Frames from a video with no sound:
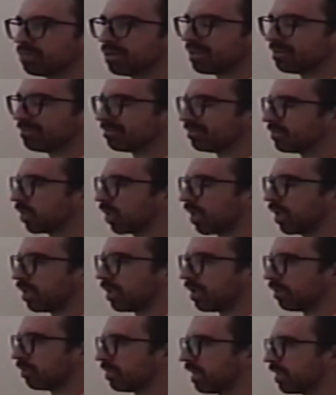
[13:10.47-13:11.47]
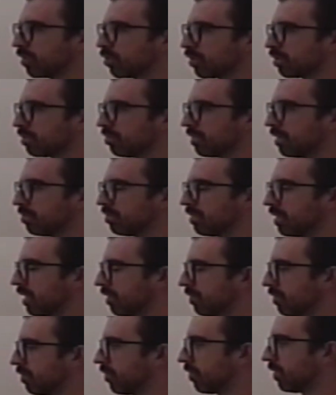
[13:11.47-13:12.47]
But you know, that's just me
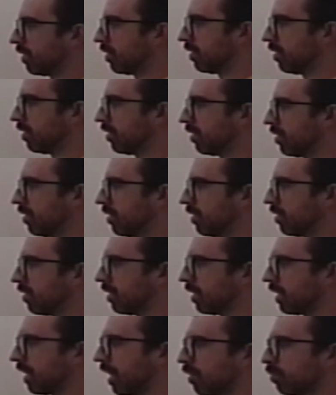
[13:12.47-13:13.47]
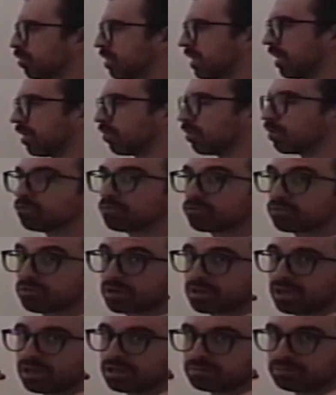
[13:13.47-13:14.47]
being like, how dare you
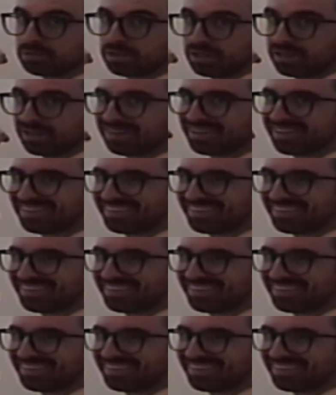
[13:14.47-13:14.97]
forget me?